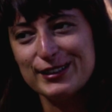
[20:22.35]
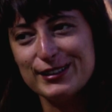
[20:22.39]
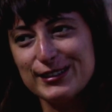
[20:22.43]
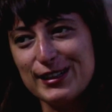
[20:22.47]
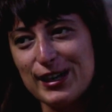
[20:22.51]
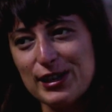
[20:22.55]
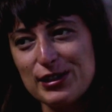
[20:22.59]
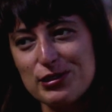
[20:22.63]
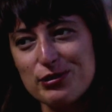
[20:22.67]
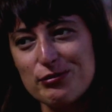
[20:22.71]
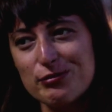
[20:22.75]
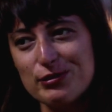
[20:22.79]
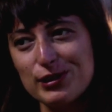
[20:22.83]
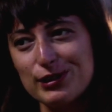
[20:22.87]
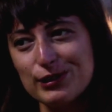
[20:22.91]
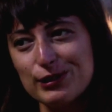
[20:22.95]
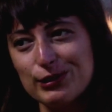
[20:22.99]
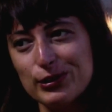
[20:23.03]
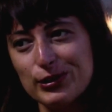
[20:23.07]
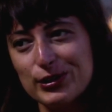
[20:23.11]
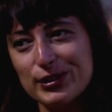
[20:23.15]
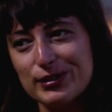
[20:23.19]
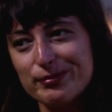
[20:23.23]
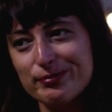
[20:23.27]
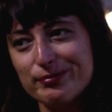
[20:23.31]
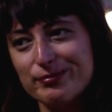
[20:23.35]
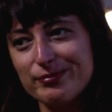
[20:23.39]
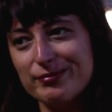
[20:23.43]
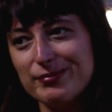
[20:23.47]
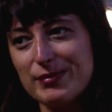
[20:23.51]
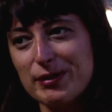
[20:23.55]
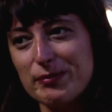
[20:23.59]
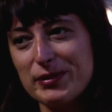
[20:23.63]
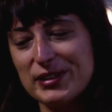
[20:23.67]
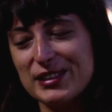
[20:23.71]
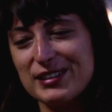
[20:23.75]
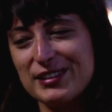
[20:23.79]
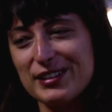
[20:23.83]
then he will look
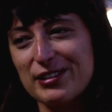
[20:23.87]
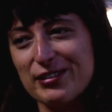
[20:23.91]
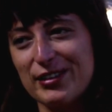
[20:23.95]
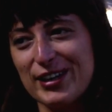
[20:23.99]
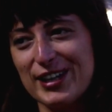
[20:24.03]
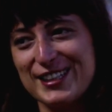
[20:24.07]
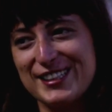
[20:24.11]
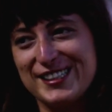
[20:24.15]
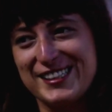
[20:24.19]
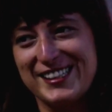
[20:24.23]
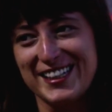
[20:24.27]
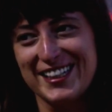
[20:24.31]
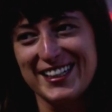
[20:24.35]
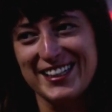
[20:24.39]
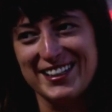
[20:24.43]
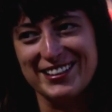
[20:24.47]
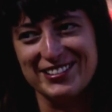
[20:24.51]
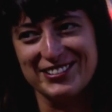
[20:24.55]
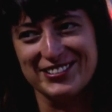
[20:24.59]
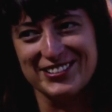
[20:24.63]
a bit aggressive.